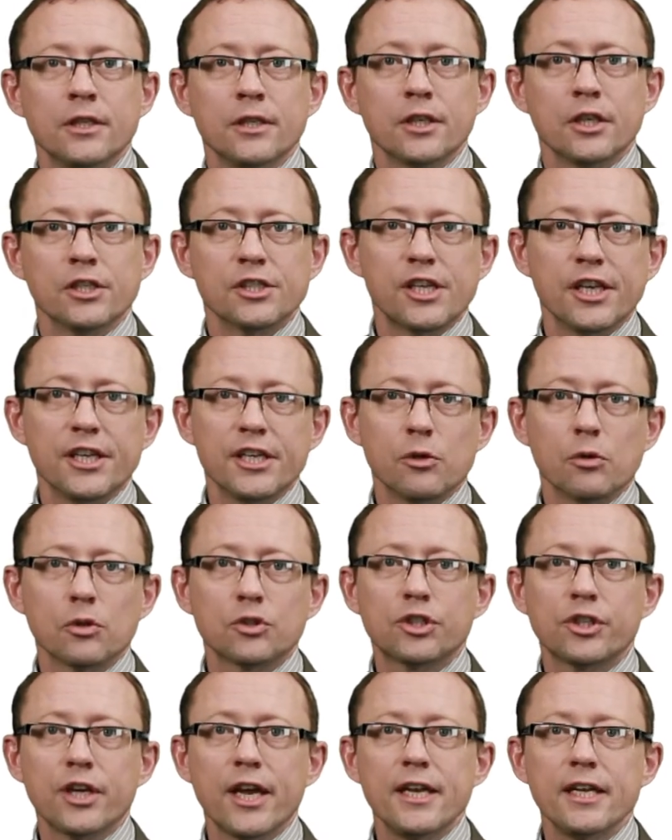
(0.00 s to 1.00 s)
Continual
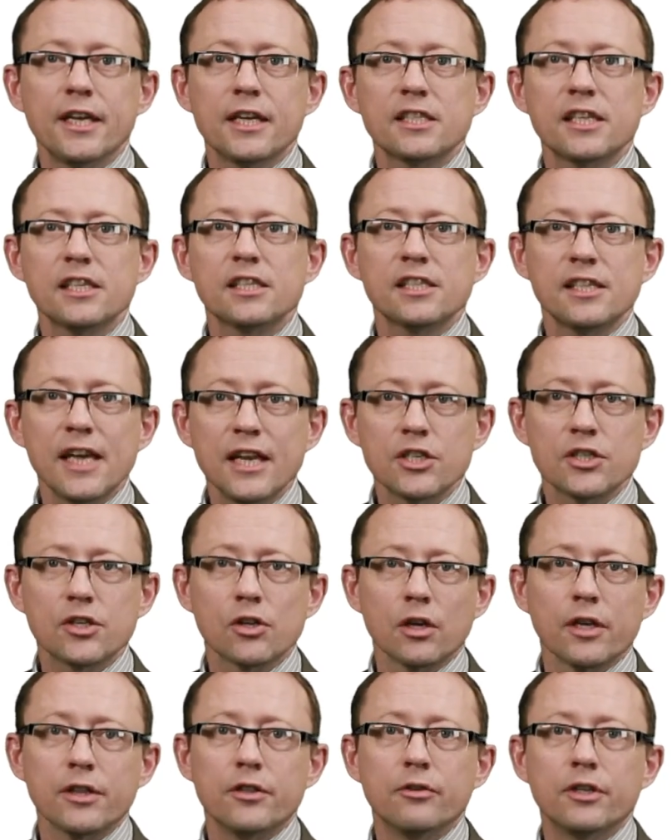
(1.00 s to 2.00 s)
training is
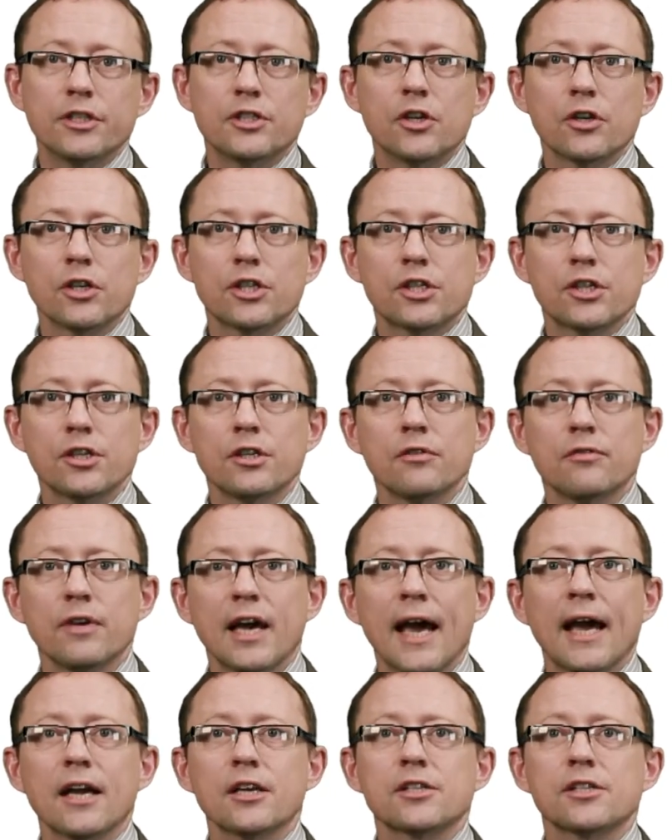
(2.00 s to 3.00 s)
essential in the reduction
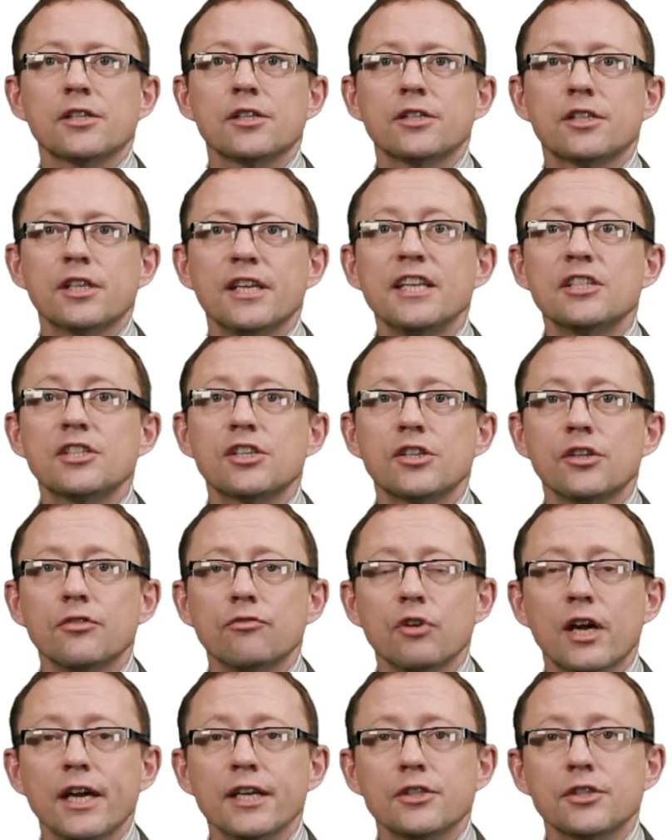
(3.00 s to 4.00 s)
of accident and
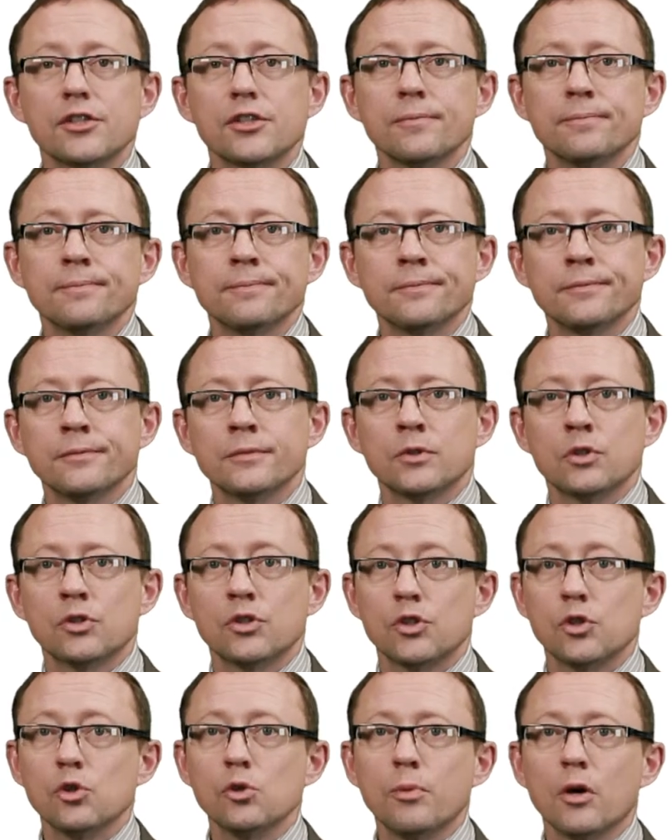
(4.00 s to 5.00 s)
incident rates.
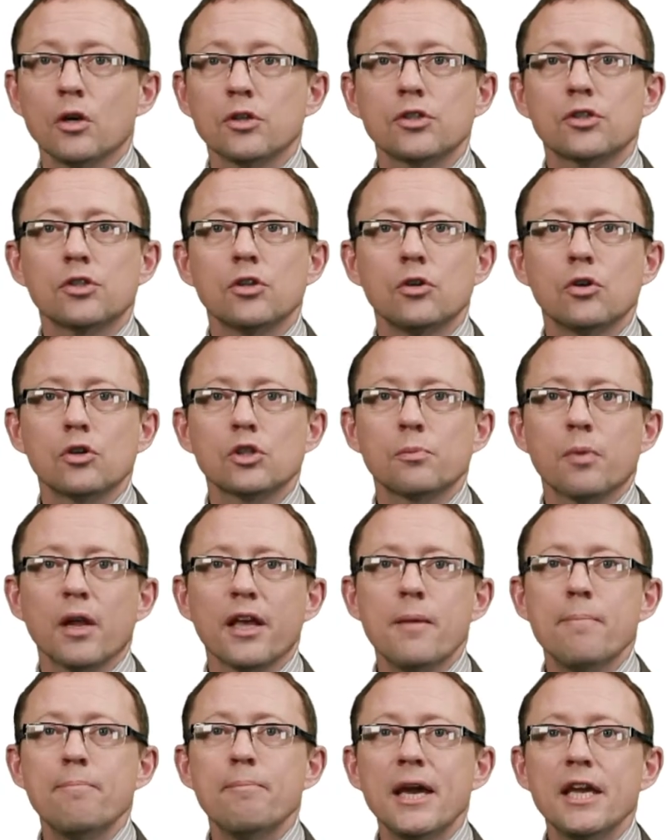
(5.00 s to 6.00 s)
Toolbox Talks
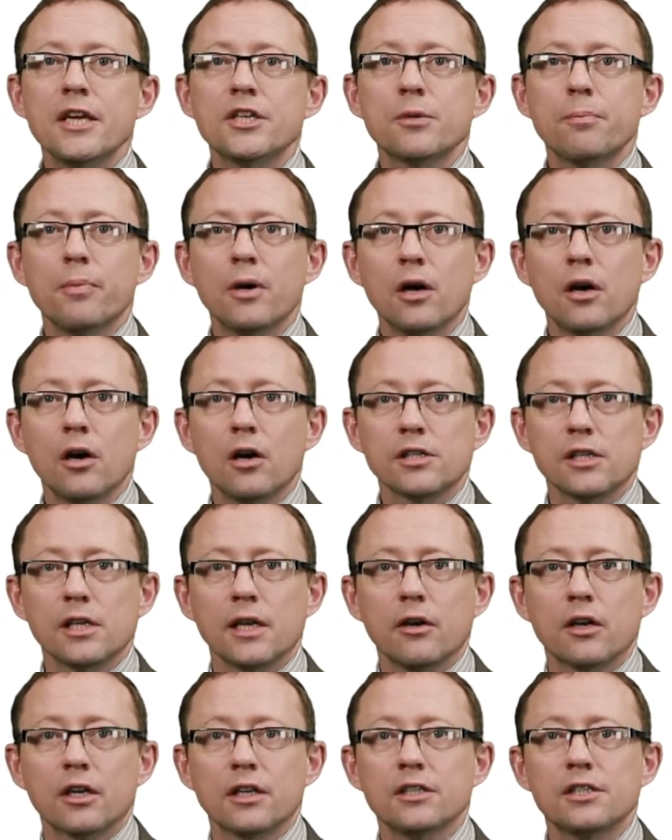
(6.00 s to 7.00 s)
play a major part in
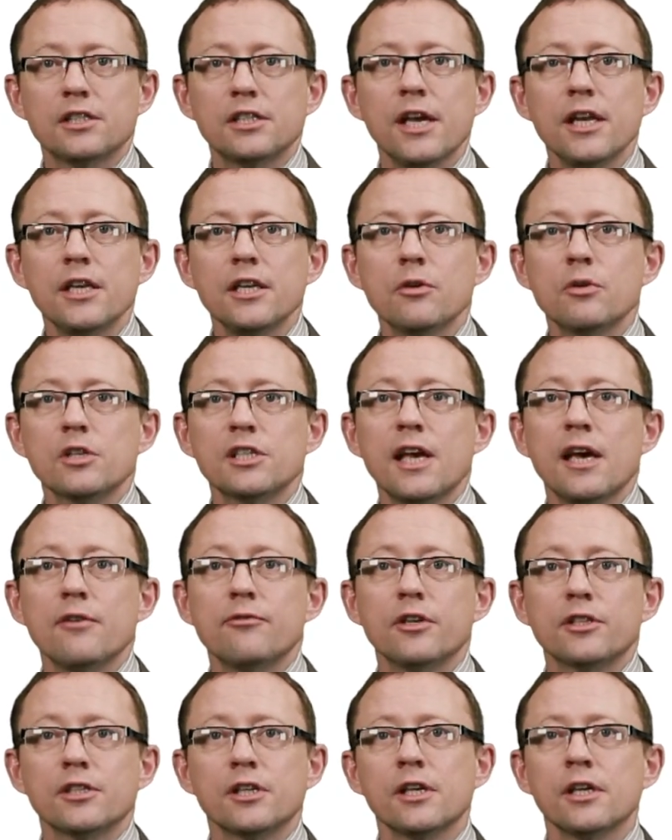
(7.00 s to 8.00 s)
our continuous
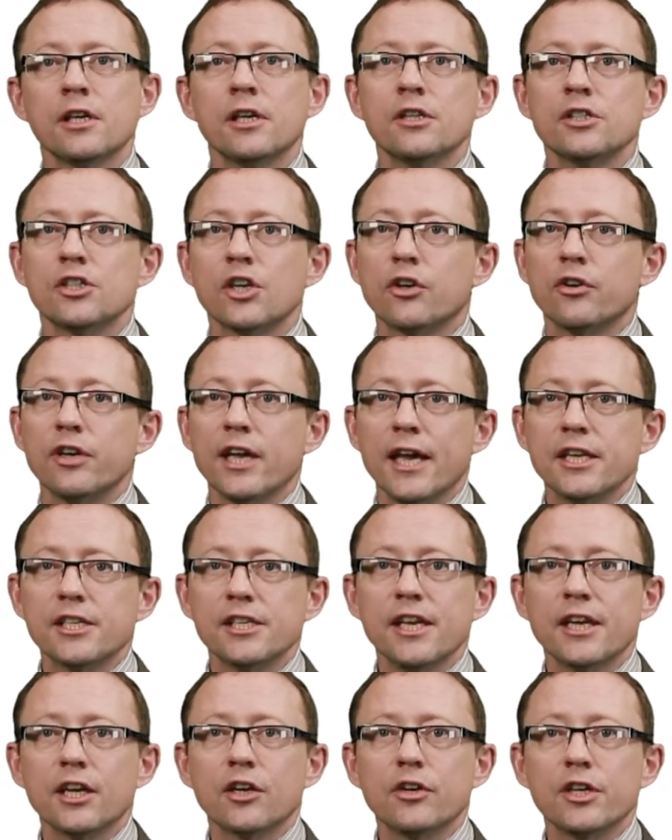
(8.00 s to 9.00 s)
effort to create
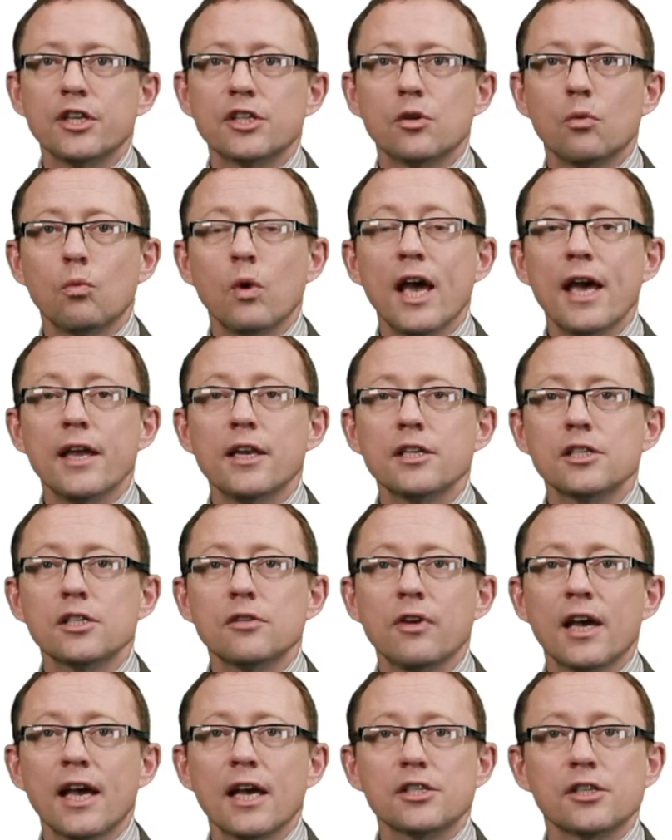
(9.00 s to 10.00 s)
an increased awareness
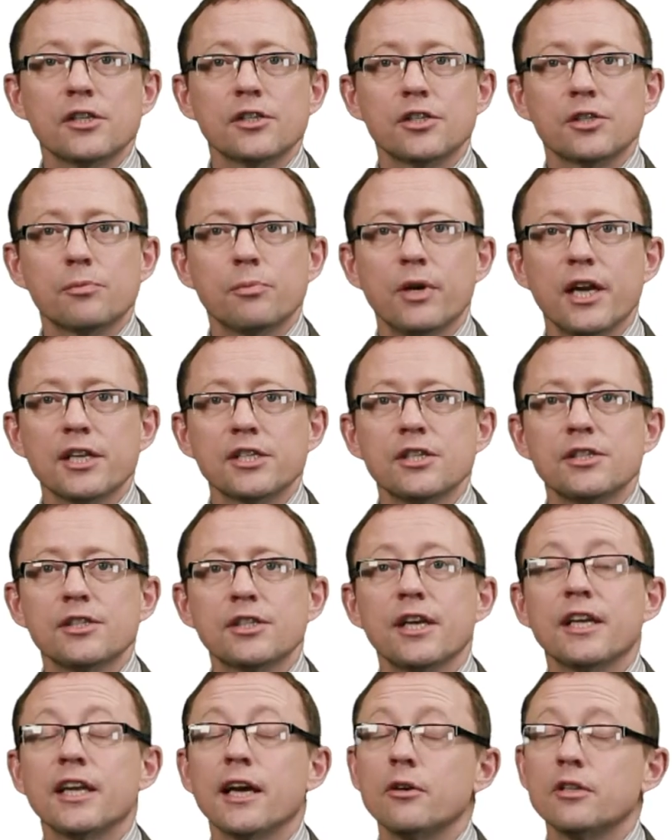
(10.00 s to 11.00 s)
of hazards present
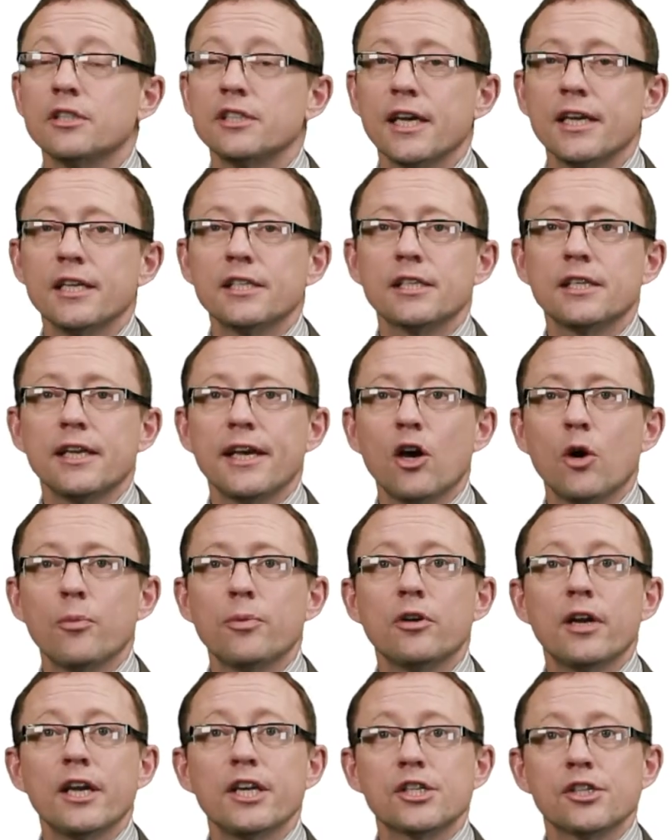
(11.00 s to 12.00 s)
in our day-to-day
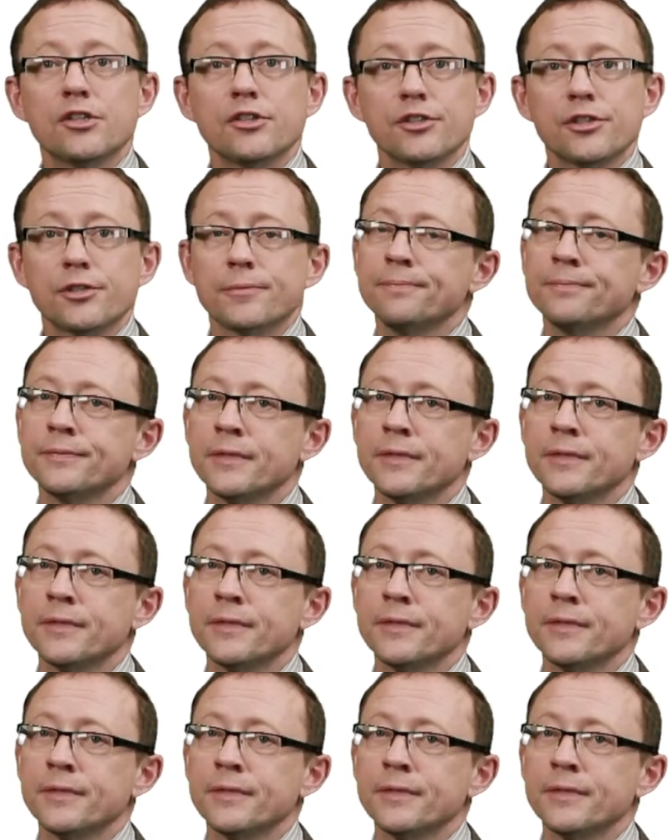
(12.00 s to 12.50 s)
operations